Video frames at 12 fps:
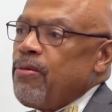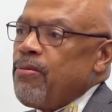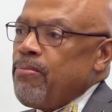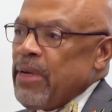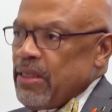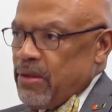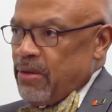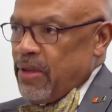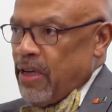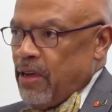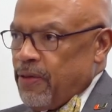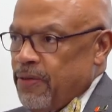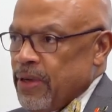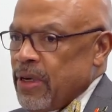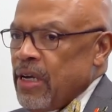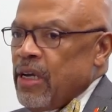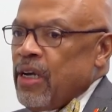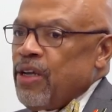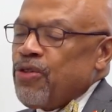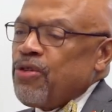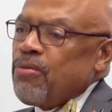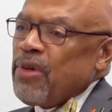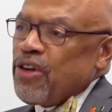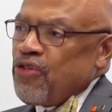mental health and
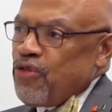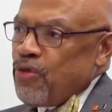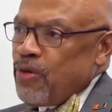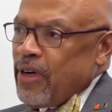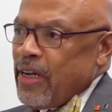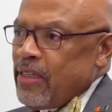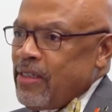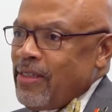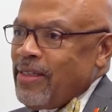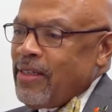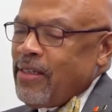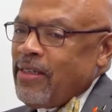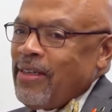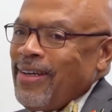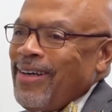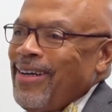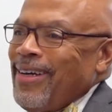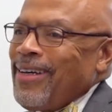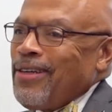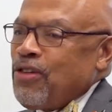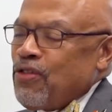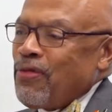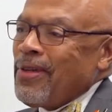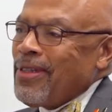to make sure that this
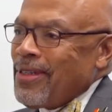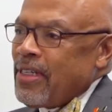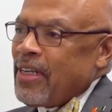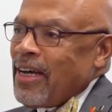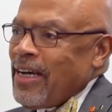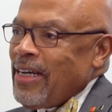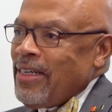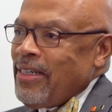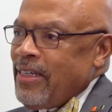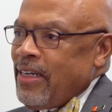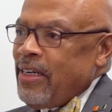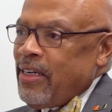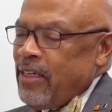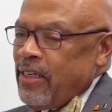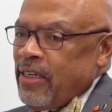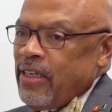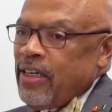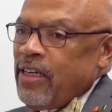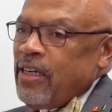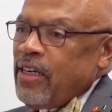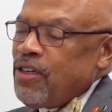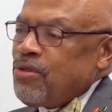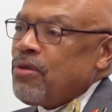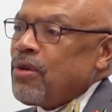intrinsic identity
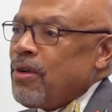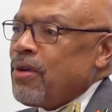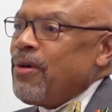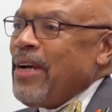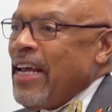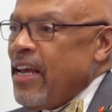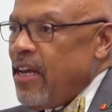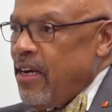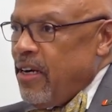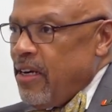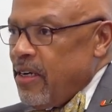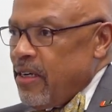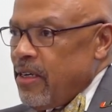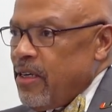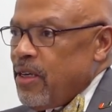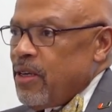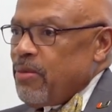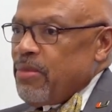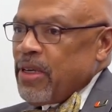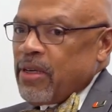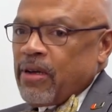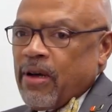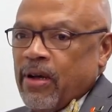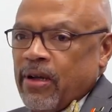is no longer hidden
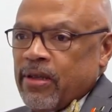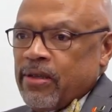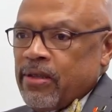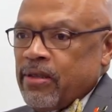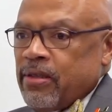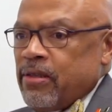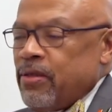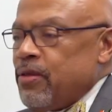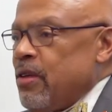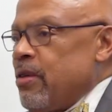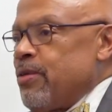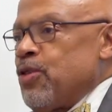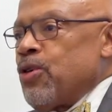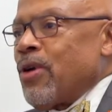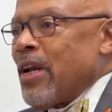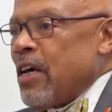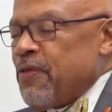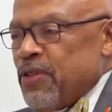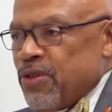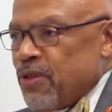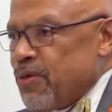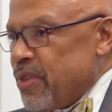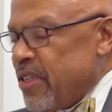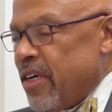because your life is
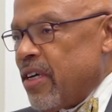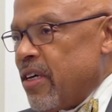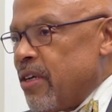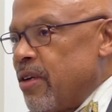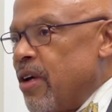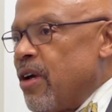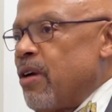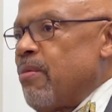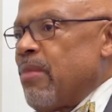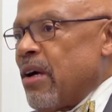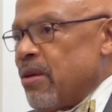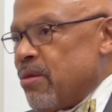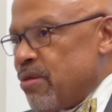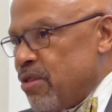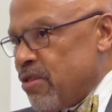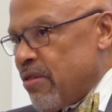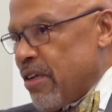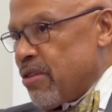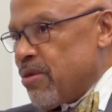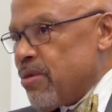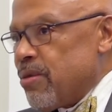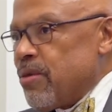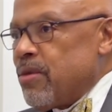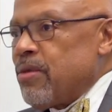overtaken by the
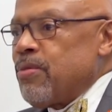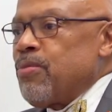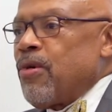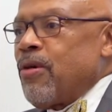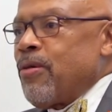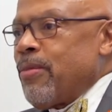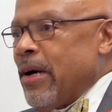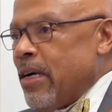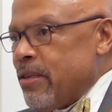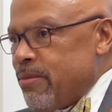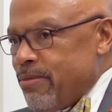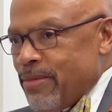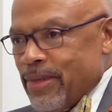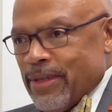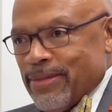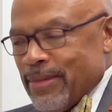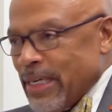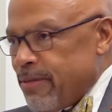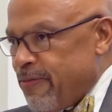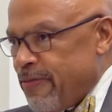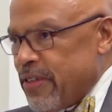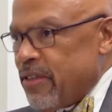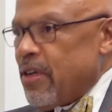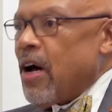stressors brought about by
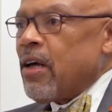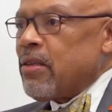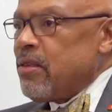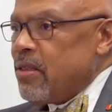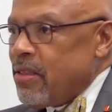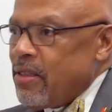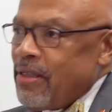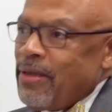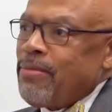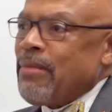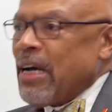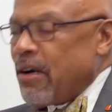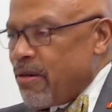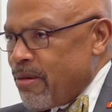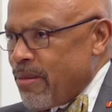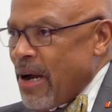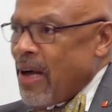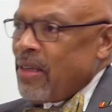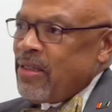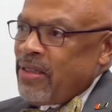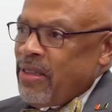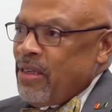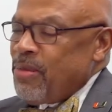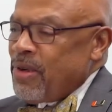physiology and
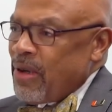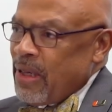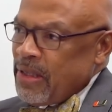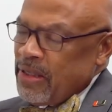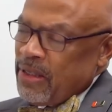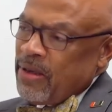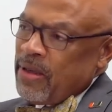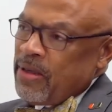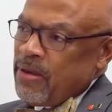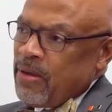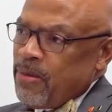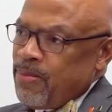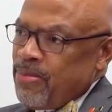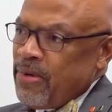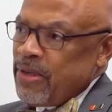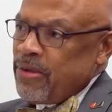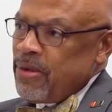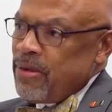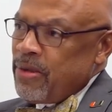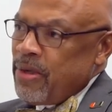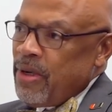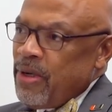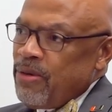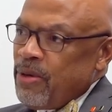microbiology, immunology, and all those other pressures
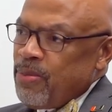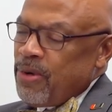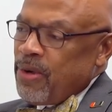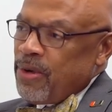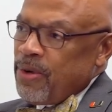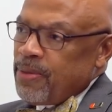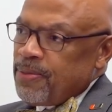we put on?